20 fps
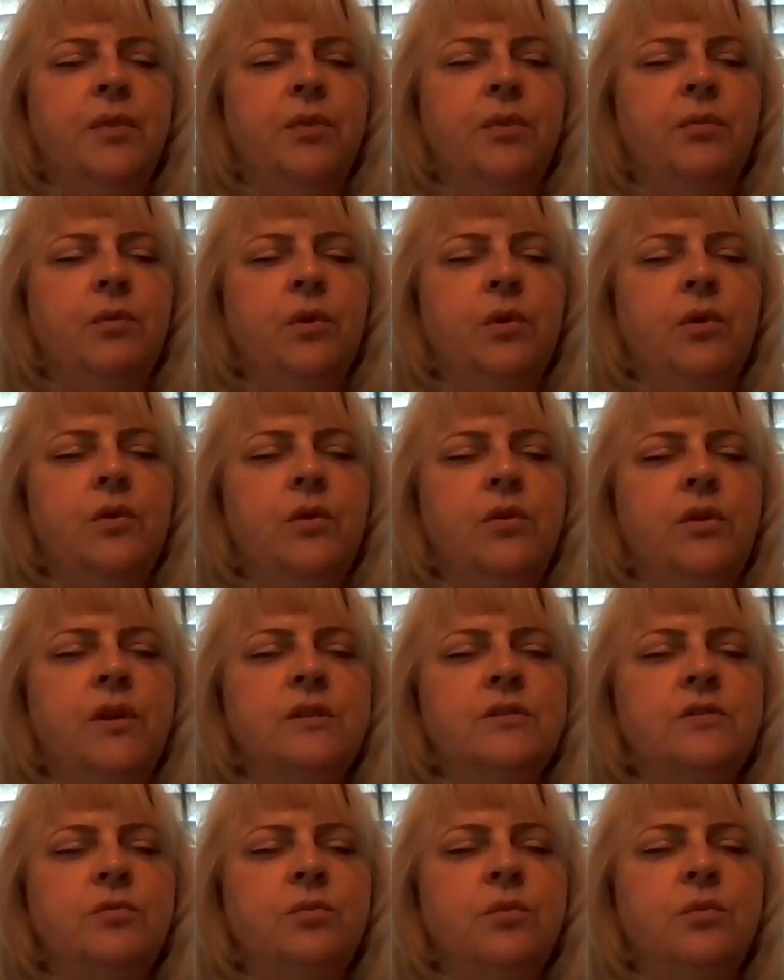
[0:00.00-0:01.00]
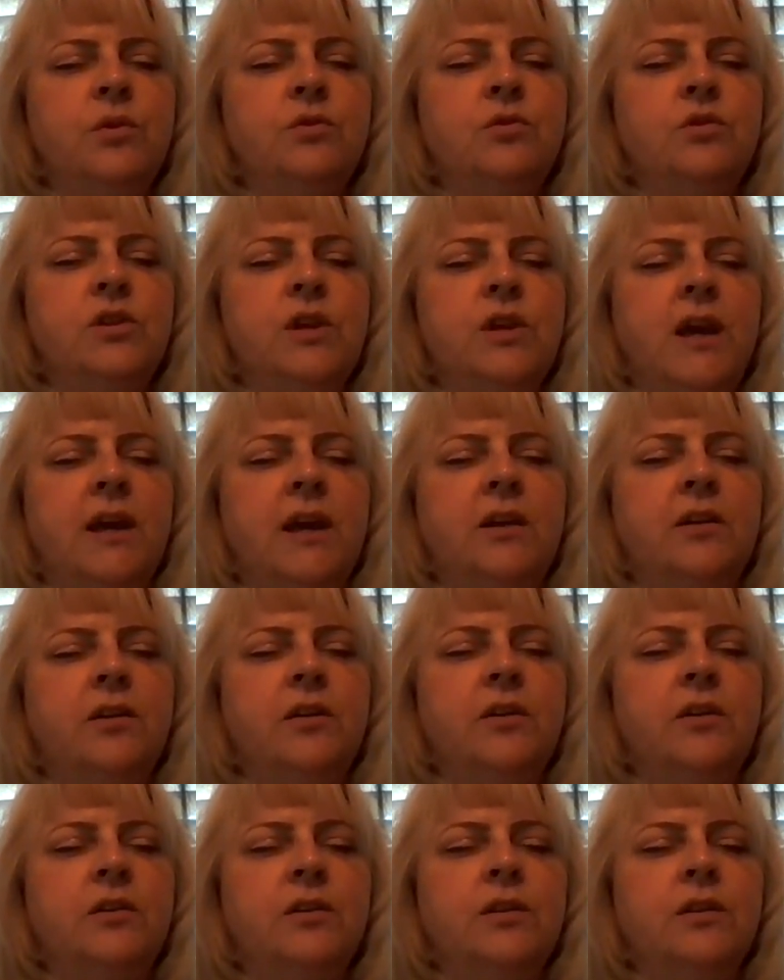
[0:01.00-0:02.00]
through this root
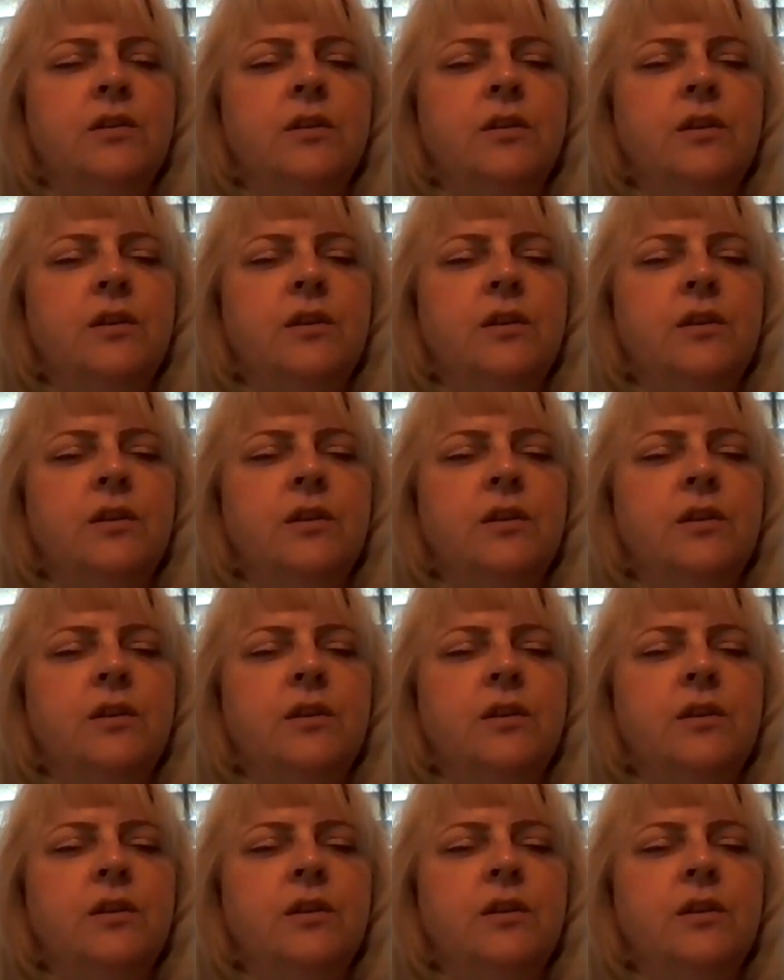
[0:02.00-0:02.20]
channel